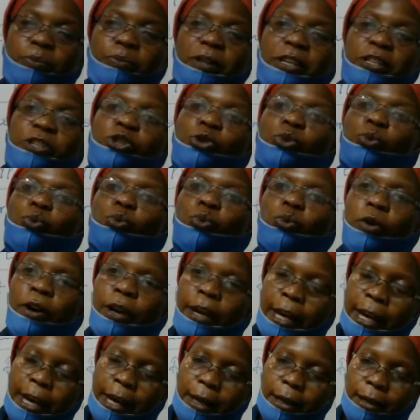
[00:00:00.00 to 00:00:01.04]
place
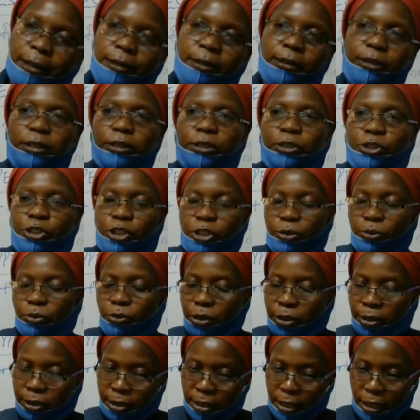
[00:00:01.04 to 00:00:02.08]
where? In
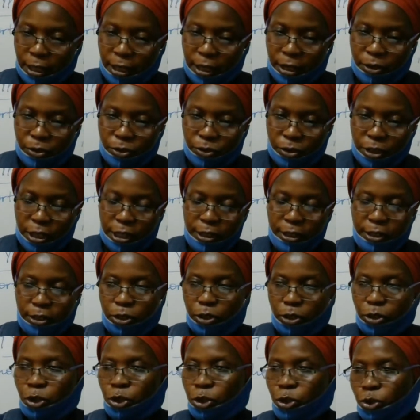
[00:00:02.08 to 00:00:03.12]
Chibuli Secondary
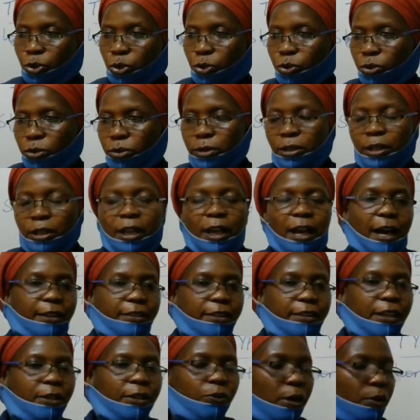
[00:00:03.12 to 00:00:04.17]
School. And
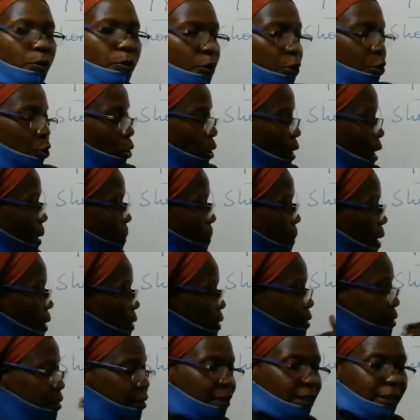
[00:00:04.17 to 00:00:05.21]
then when we talk
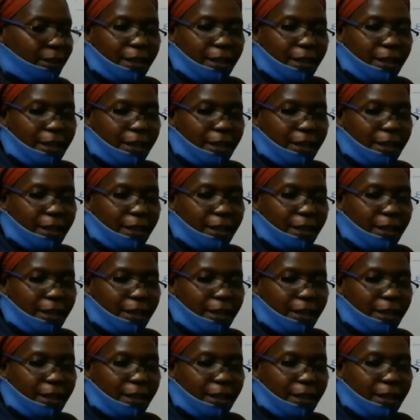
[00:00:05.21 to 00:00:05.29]
about the